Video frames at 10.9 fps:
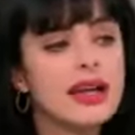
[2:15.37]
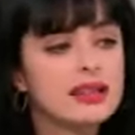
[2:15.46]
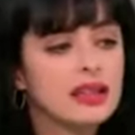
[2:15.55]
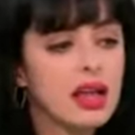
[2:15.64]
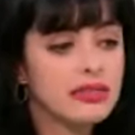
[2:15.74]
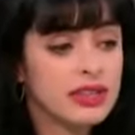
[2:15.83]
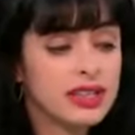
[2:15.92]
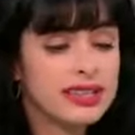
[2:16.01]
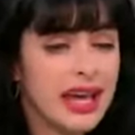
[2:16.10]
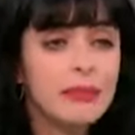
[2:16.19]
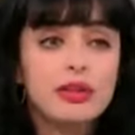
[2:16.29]
has a lot of
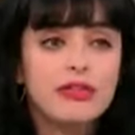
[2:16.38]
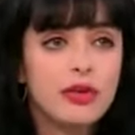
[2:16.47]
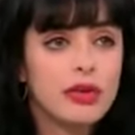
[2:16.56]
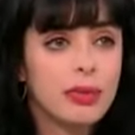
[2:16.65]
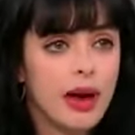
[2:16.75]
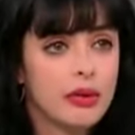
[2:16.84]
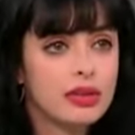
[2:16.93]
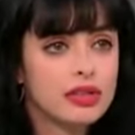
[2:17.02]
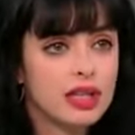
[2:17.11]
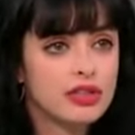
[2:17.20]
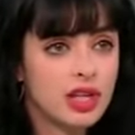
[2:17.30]
contempt for the
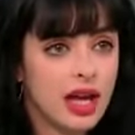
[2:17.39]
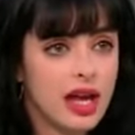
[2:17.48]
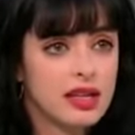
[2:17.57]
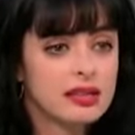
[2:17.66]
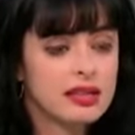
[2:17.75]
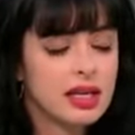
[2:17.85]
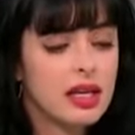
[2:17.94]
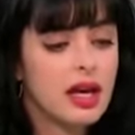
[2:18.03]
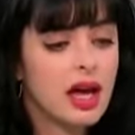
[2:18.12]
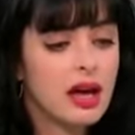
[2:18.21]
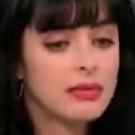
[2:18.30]
powers that she has.
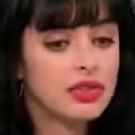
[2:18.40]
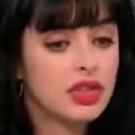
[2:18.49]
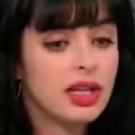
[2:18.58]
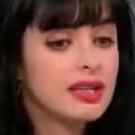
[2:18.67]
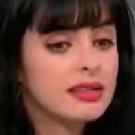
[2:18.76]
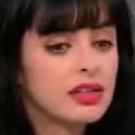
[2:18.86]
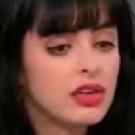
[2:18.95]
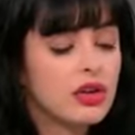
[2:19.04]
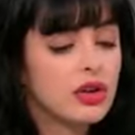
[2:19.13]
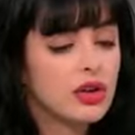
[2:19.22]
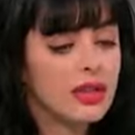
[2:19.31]
Um, she is a
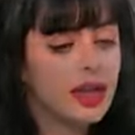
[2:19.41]
girl